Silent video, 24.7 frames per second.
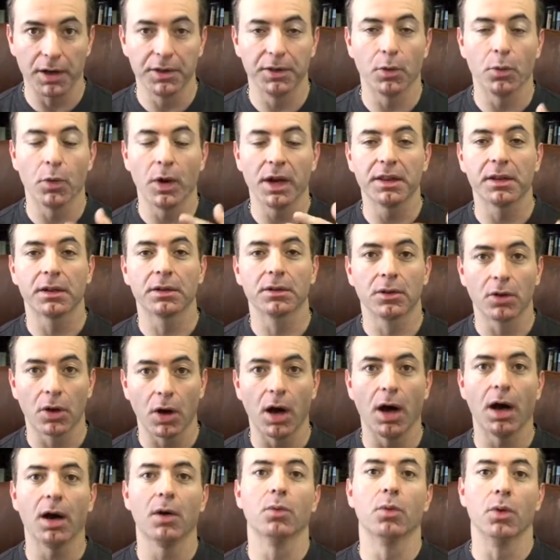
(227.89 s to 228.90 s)
and the way the
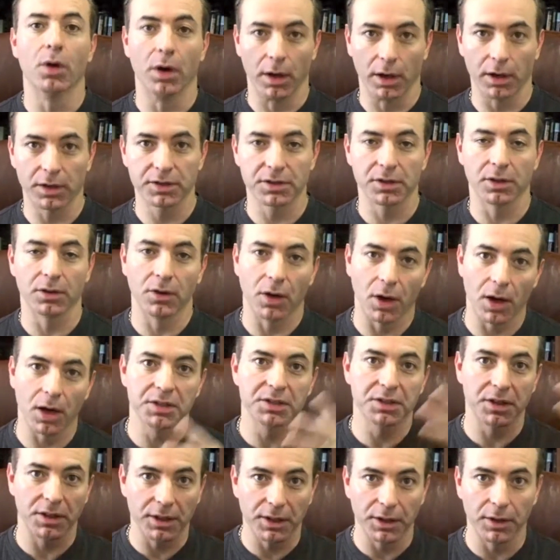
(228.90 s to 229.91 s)
law works, the
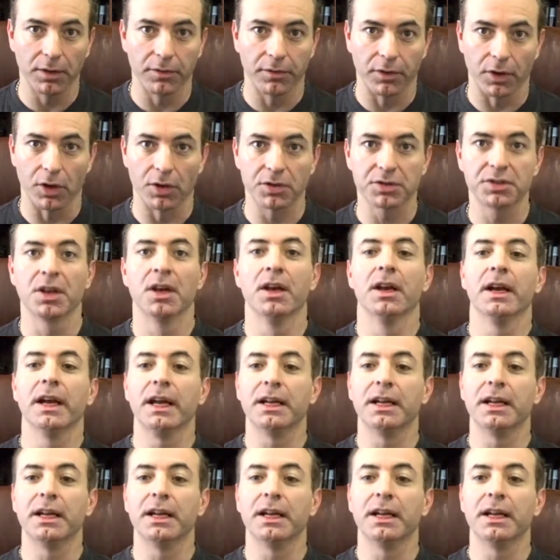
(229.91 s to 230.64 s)
laws of the universe,